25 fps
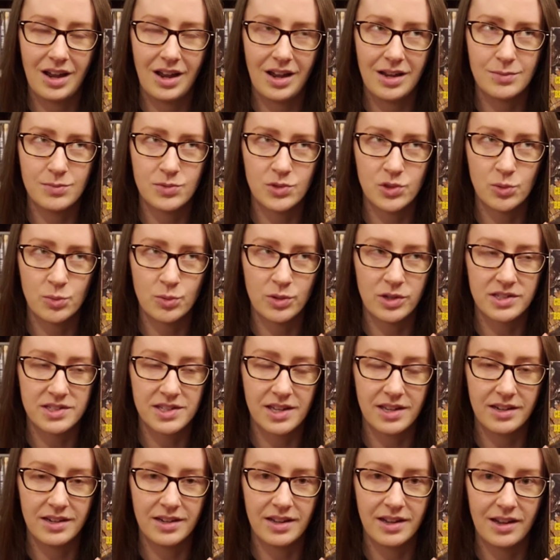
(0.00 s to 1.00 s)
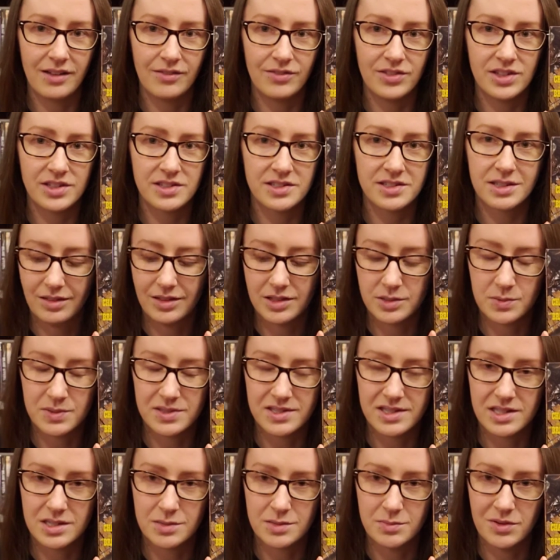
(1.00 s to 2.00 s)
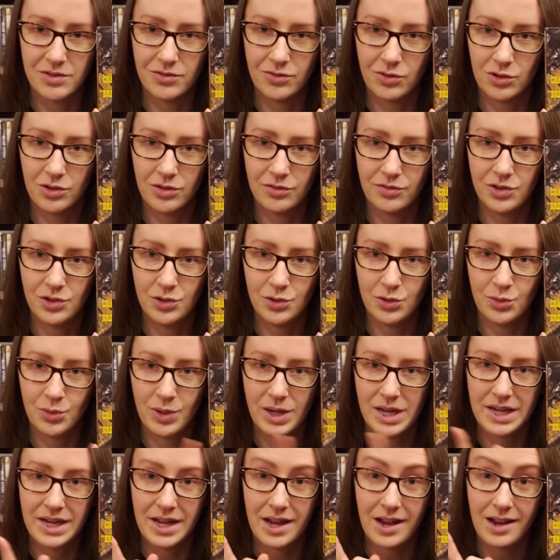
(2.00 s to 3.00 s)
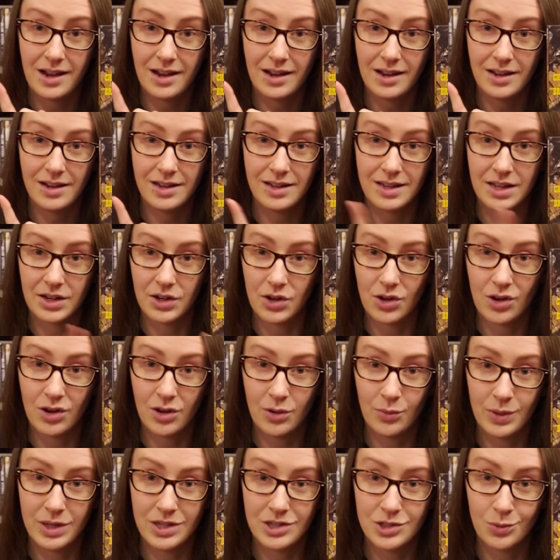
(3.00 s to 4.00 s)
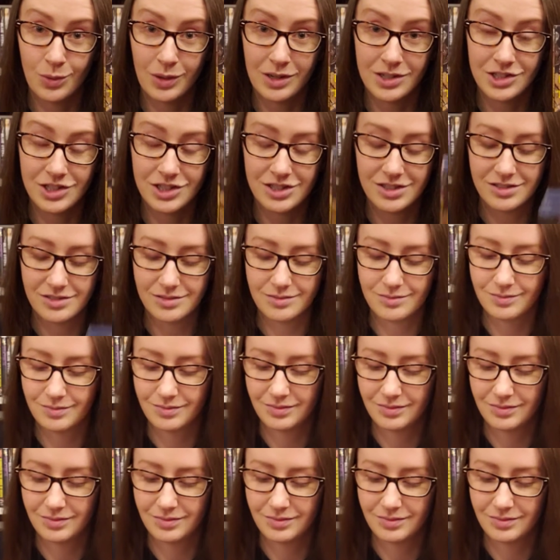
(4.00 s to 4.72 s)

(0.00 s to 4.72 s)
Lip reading: I'm super excited to have this. This was sent to me for review, and I cannot wait to watch it.